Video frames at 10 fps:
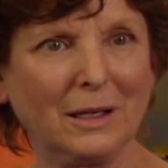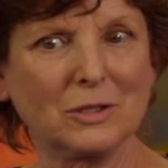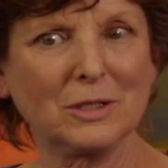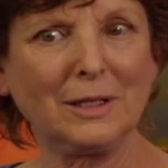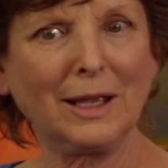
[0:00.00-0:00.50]

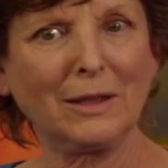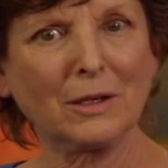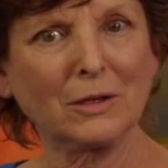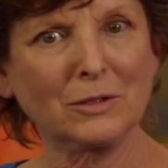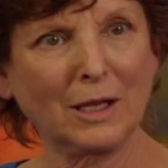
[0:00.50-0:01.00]
She lay
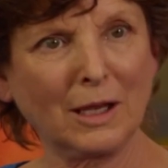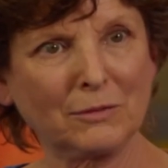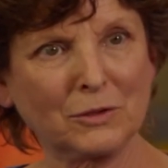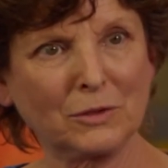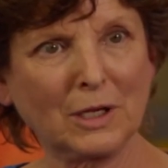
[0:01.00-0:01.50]
there day
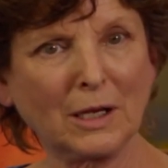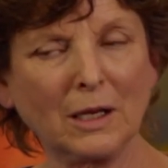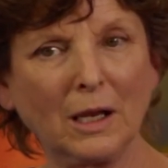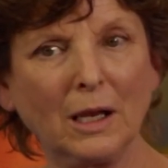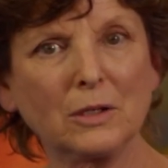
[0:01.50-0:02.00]
after
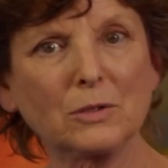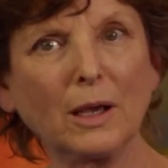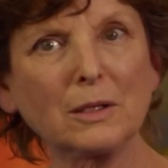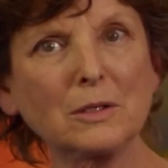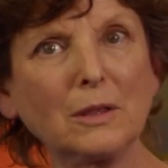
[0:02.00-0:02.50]
day,
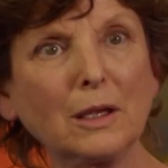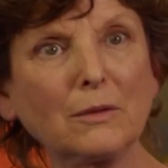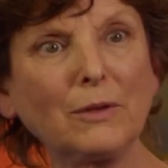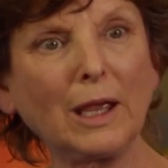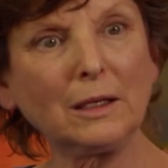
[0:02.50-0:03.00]
trying to think
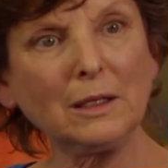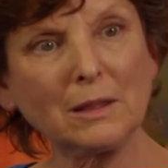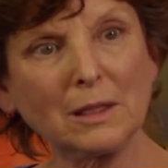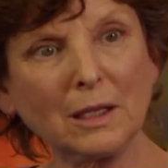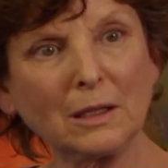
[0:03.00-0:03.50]
of
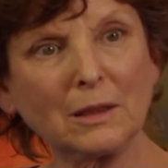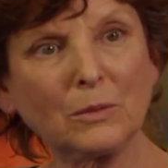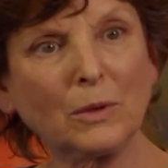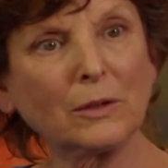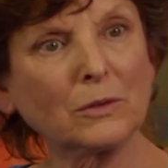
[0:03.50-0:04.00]
anything
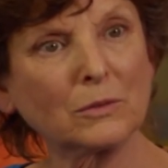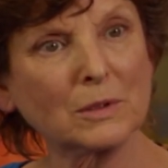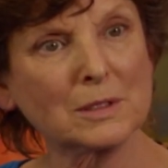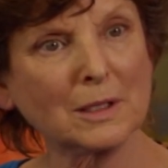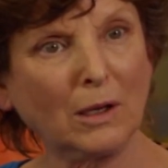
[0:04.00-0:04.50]
that wasn't
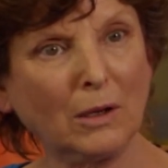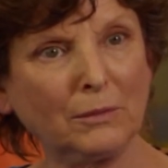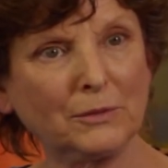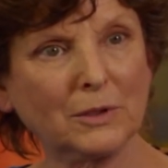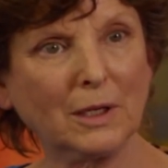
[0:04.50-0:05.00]
resolved.